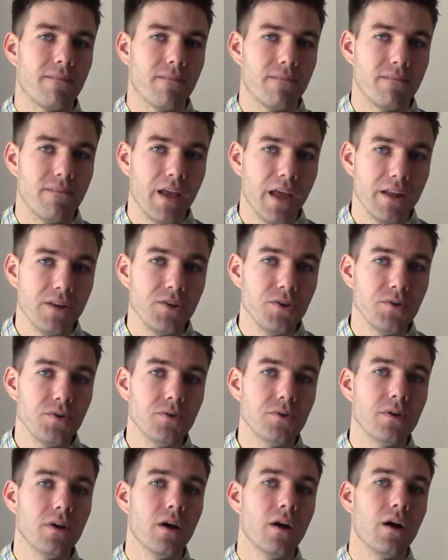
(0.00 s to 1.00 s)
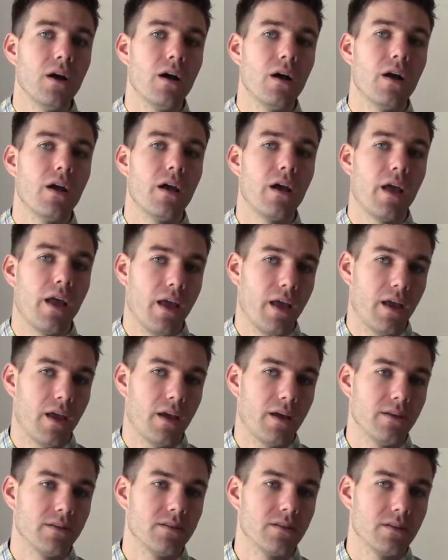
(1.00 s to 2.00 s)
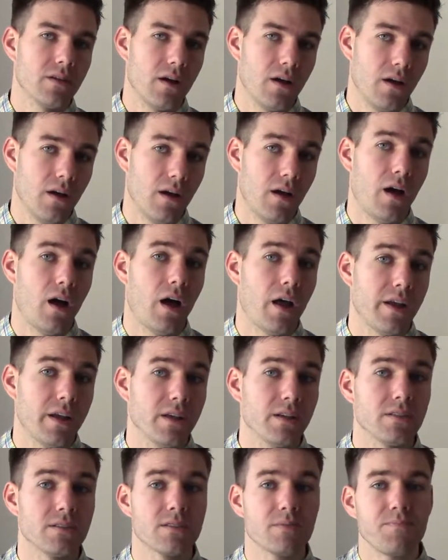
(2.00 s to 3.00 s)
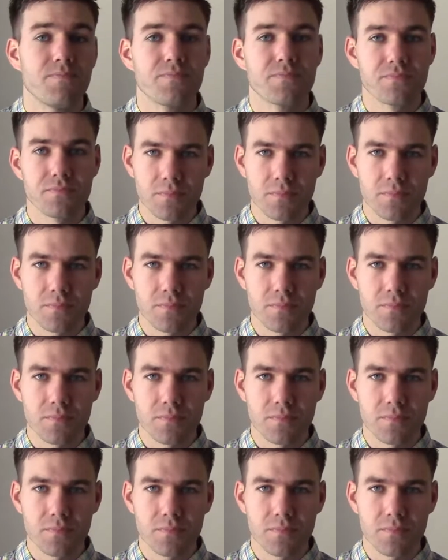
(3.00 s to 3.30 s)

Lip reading: venue, and audience.